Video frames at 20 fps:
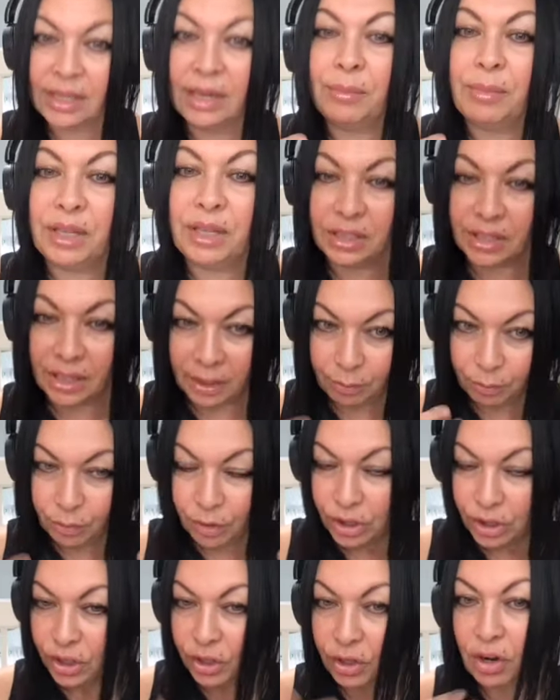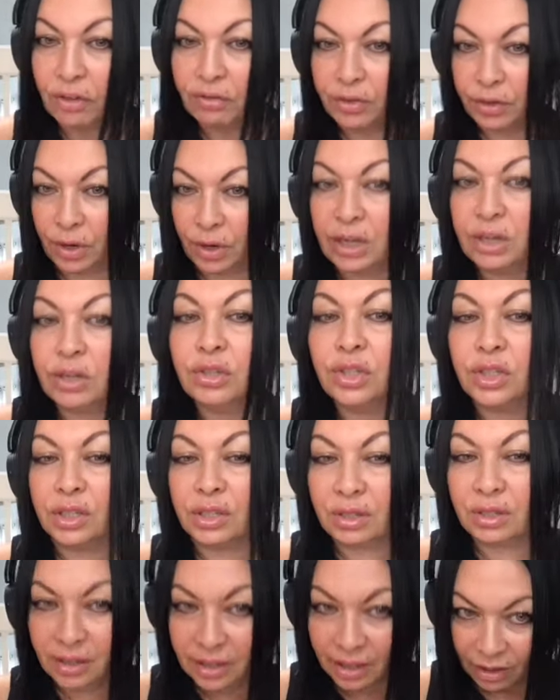same as like brushing off their
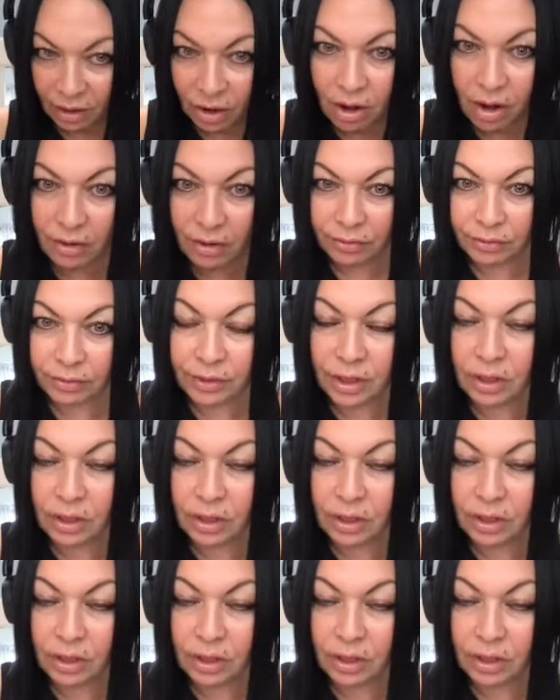energy to get off